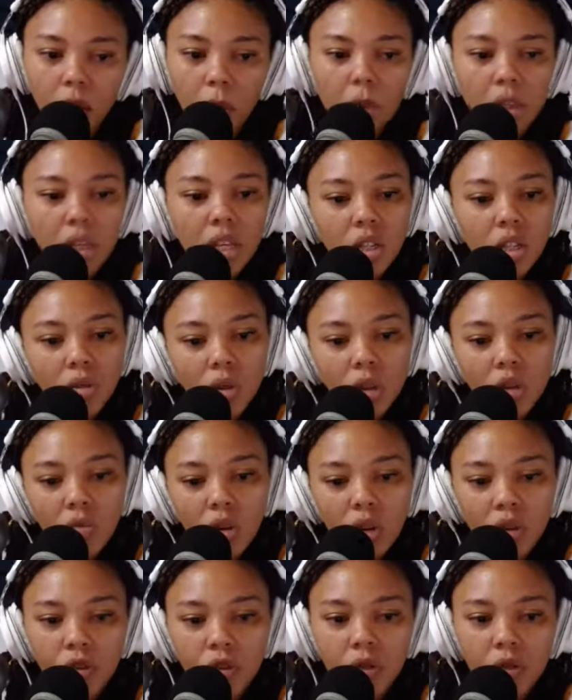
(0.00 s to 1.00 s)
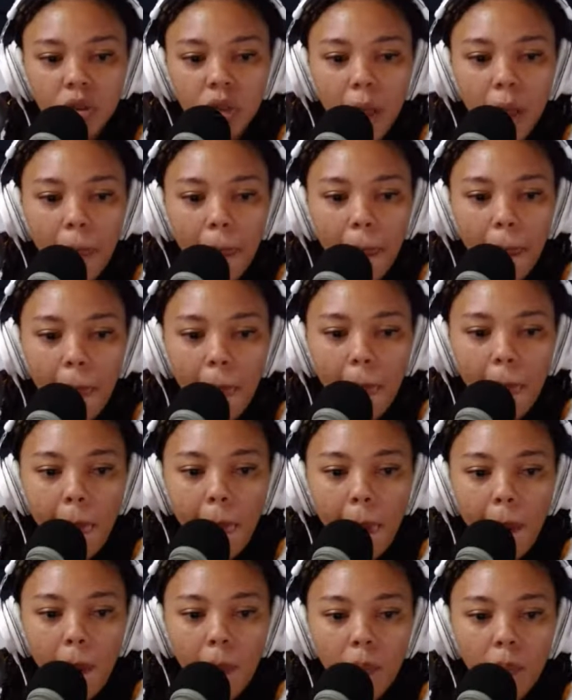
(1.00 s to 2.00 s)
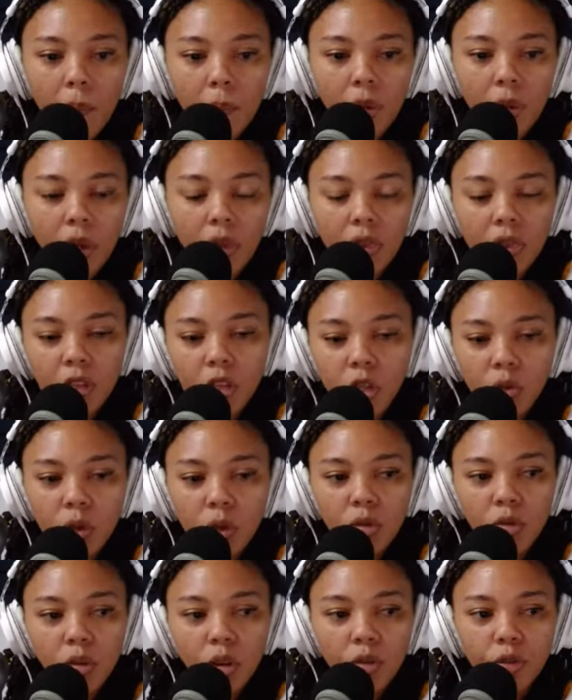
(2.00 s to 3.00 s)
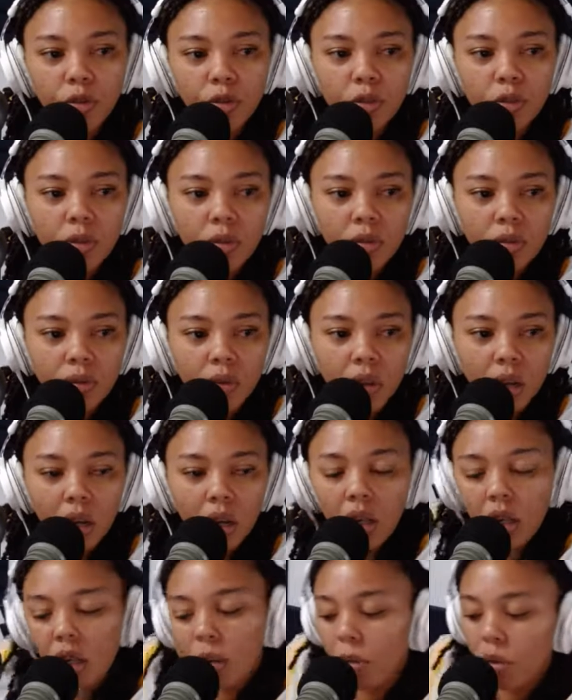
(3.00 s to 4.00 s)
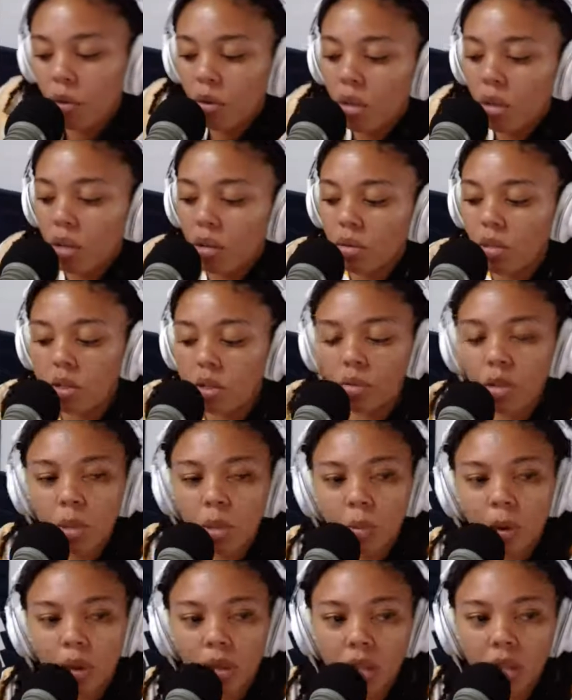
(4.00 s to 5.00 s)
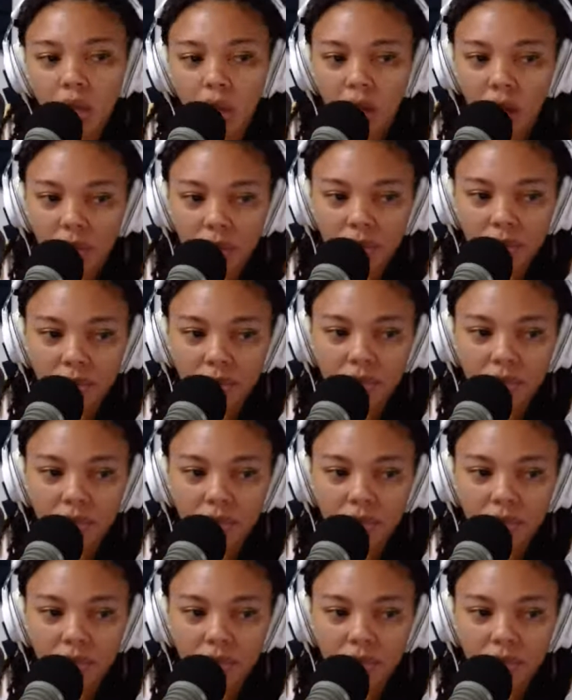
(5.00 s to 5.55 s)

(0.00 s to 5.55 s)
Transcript: But this real rough. Let me read out a response here.